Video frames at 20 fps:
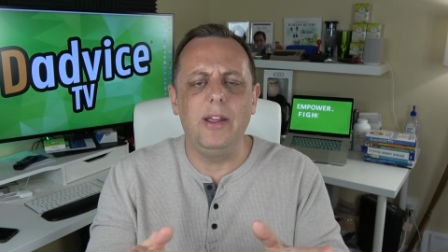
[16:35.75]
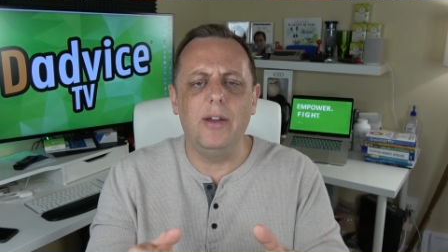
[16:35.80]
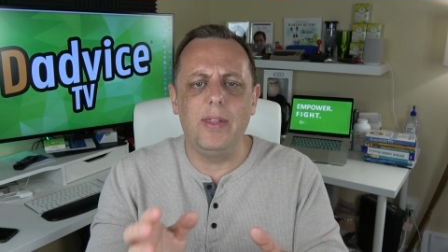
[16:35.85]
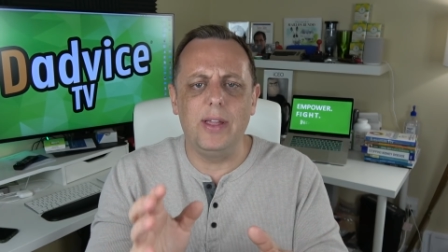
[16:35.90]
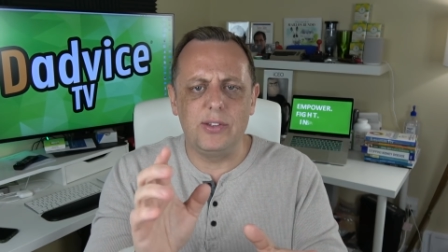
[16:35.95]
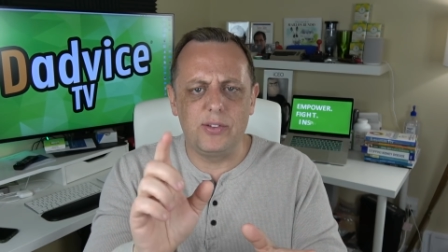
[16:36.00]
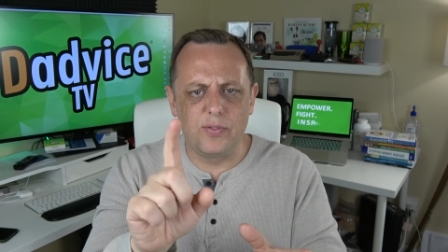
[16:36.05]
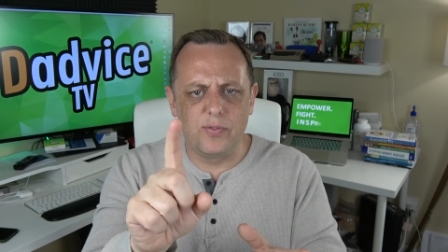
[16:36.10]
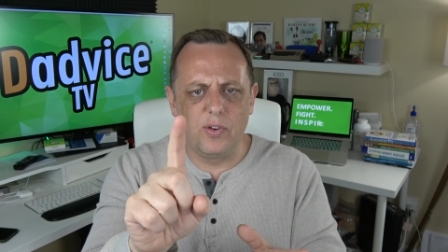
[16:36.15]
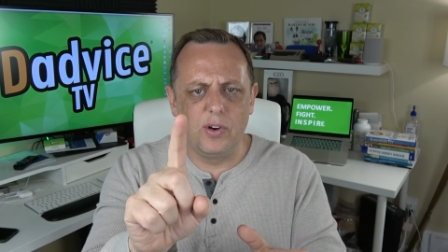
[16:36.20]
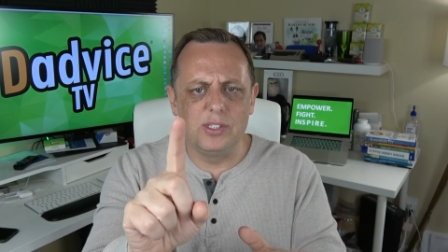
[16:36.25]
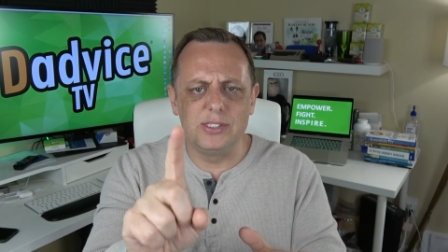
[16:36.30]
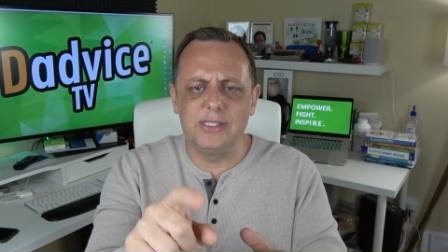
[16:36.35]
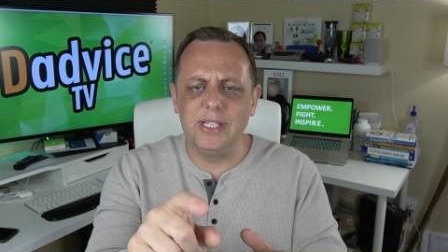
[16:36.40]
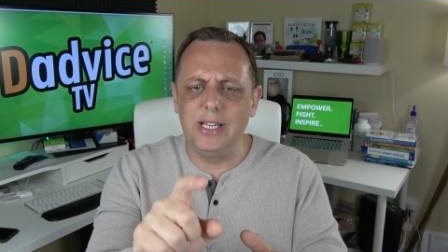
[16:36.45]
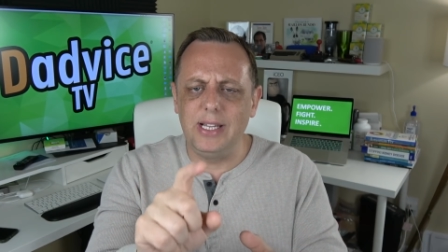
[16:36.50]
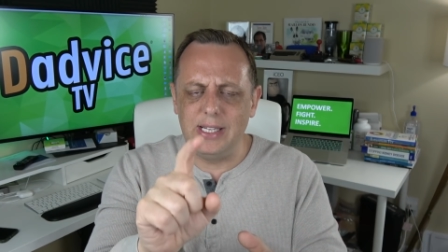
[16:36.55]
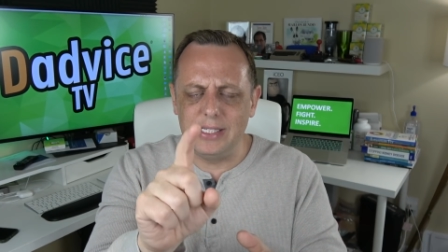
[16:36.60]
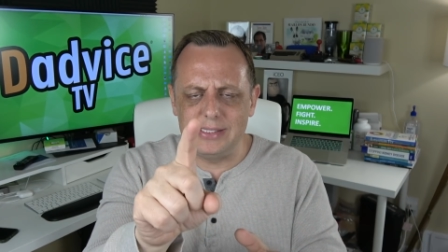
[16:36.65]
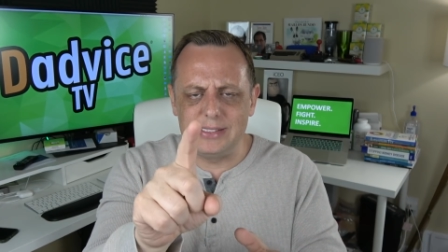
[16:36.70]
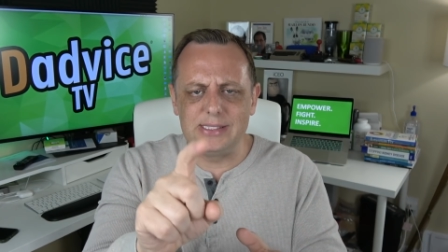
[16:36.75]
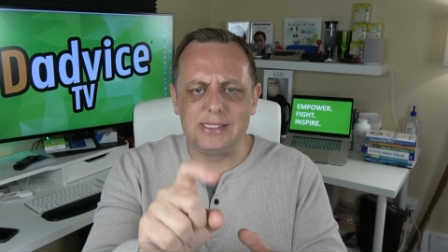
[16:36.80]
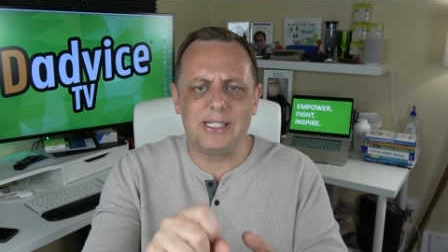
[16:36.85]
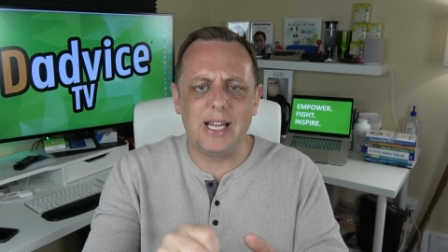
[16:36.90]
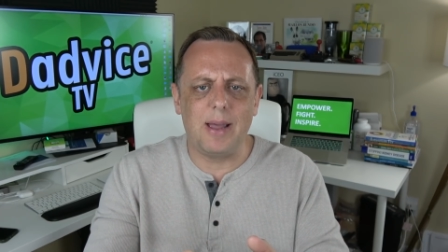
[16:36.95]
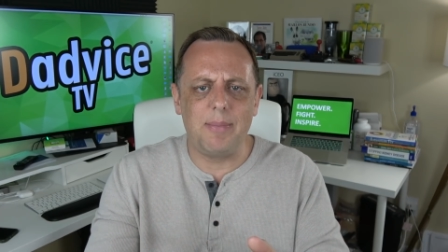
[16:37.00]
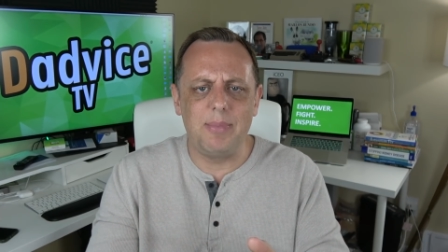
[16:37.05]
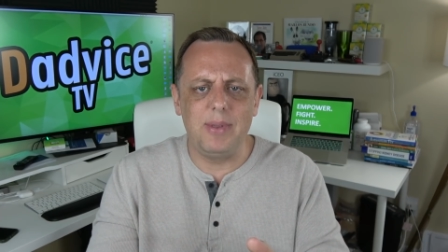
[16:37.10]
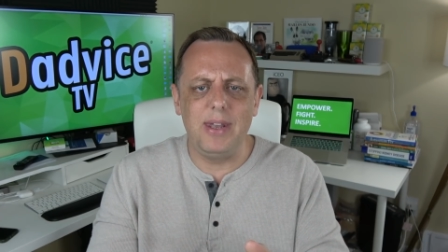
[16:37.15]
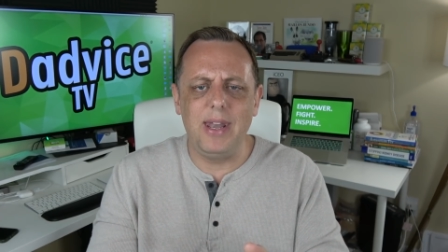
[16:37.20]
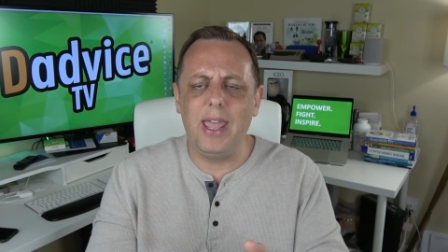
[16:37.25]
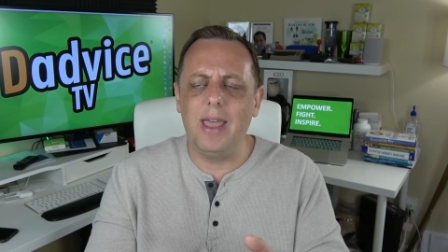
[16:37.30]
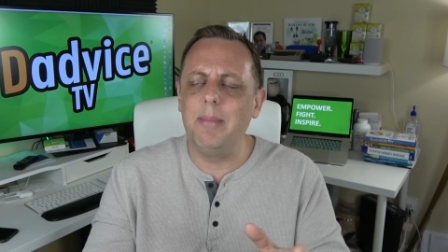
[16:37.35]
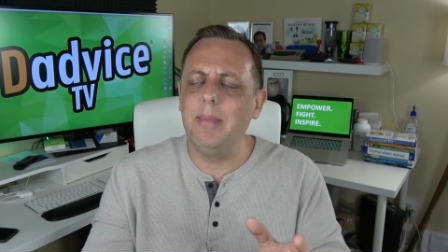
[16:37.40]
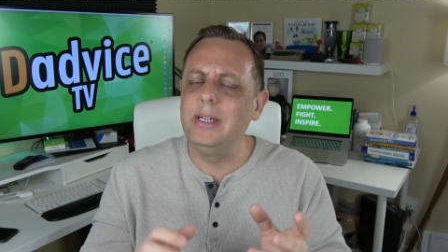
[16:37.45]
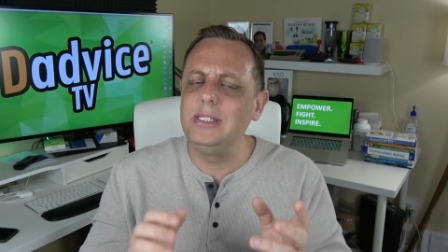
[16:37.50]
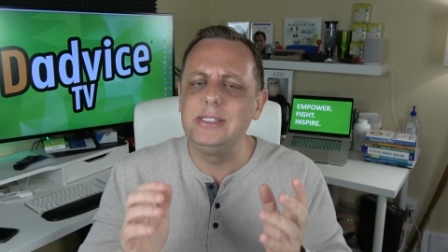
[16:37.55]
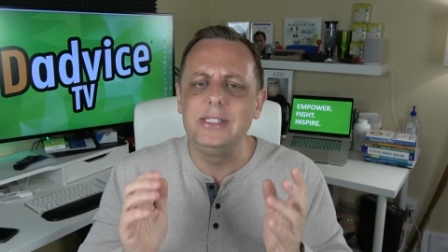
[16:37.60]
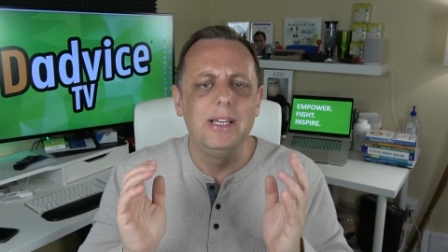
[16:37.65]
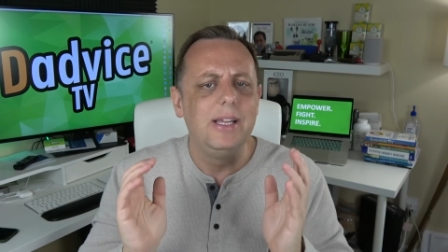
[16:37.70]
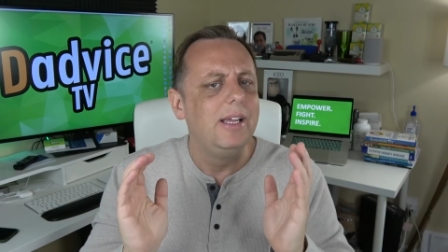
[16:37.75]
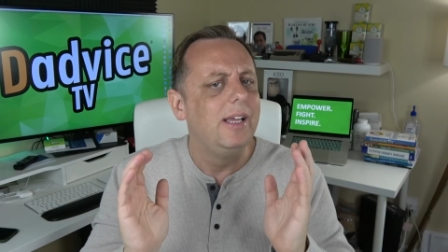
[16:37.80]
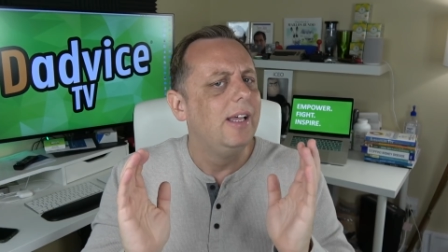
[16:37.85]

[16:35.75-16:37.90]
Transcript: You know, that's first thing. Let's stop the damage.